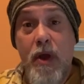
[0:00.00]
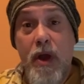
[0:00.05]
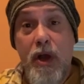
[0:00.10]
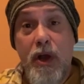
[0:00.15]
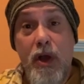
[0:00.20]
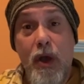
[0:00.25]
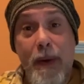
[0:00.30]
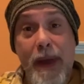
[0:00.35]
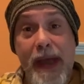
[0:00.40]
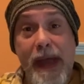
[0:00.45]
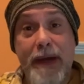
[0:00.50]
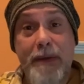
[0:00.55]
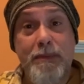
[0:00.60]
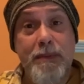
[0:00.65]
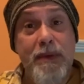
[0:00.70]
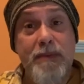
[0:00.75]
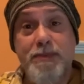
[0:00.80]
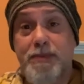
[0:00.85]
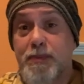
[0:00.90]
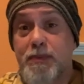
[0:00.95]
Go ahead,
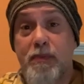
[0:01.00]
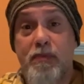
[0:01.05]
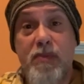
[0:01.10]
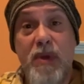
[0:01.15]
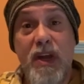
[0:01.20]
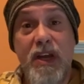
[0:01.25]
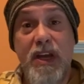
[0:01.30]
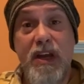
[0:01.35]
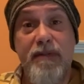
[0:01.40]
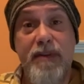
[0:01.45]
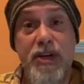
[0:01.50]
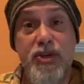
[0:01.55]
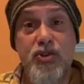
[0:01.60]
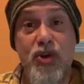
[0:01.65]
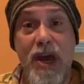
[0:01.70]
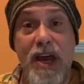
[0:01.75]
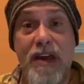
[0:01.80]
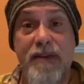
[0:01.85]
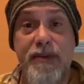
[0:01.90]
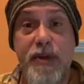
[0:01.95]
give it a
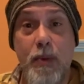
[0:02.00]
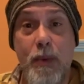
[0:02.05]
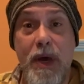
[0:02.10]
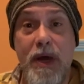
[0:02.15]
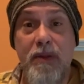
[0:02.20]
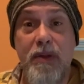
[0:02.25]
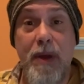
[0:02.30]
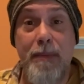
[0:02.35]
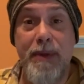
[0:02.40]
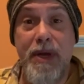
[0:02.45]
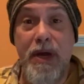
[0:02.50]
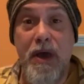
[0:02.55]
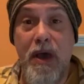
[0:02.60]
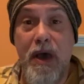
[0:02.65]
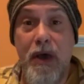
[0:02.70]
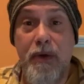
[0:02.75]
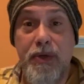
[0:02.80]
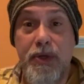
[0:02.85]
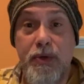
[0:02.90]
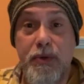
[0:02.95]
try if you want. Let me know how
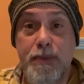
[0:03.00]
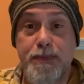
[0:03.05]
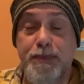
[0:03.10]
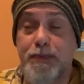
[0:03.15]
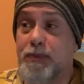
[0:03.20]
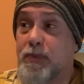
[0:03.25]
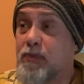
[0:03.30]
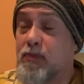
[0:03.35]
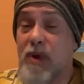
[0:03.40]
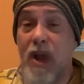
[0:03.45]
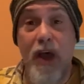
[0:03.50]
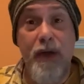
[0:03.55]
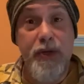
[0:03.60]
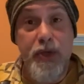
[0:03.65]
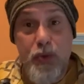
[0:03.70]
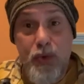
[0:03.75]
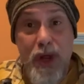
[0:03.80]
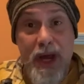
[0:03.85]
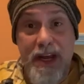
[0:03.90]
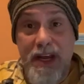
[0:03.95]
you
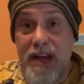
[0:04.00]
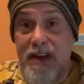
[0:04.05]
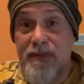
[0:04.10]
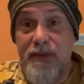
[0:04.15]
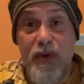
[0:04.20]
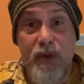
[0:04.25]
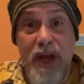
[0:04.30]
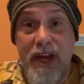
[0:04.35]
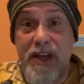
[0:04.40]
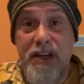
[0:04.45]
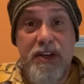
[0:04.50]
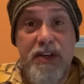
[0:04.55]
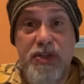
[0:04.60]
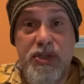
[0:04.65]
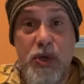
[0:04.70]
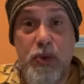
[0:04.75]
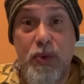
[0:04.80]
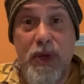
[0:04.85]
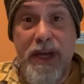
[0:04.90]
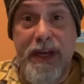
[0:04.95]
like it. If you like it, you
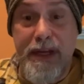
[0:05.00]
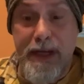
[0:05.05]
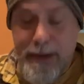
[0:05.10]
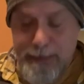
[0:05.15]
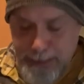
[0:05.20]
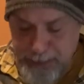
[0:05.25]
don't like it.